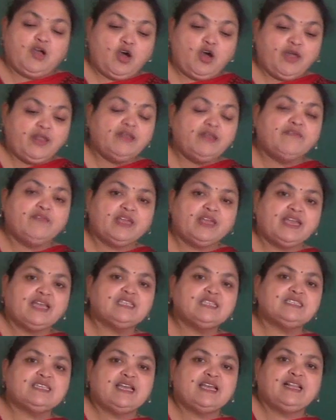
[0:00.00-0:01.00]
Or we
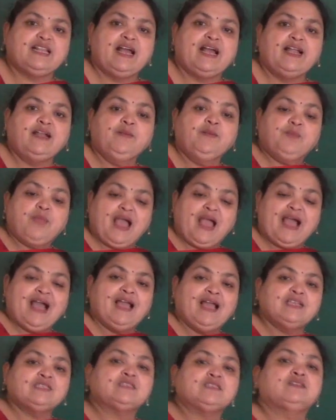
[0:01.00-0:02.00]
can say that
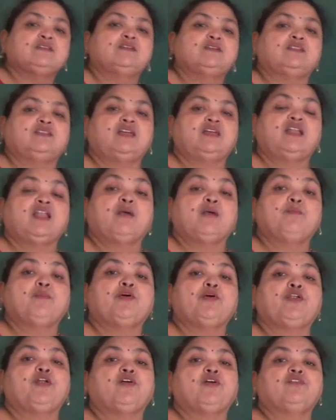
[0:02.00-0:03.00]
as the
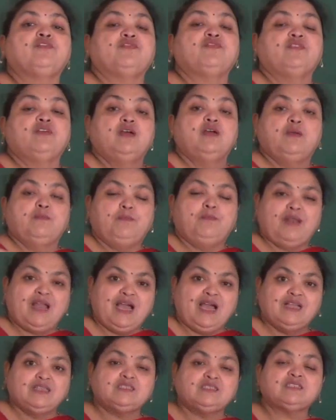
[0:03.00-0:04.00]
number of
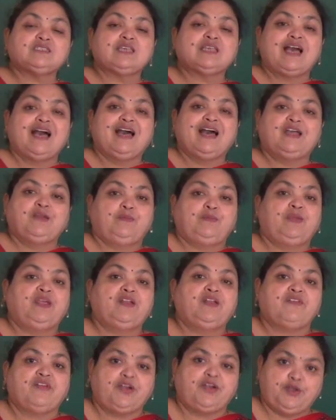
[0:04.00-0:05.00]
plants are
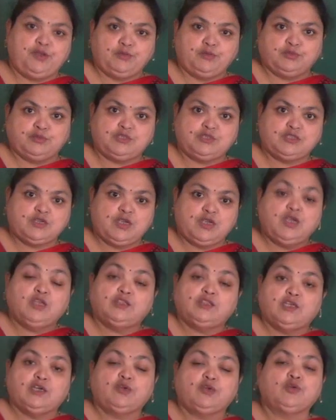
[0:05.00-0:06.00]
being
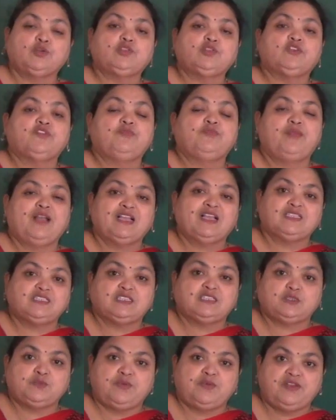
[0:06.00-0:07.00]
reduced, the growth of plants
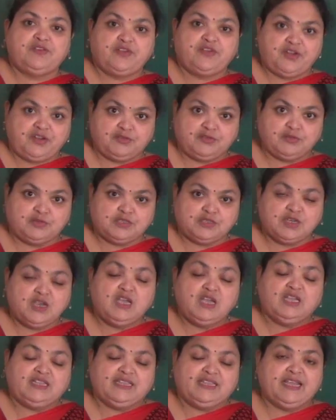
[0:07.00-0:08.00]
is being
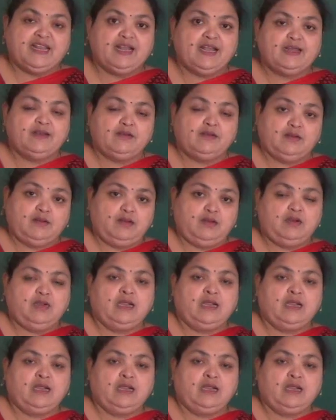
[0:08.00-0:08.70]
reduced, there are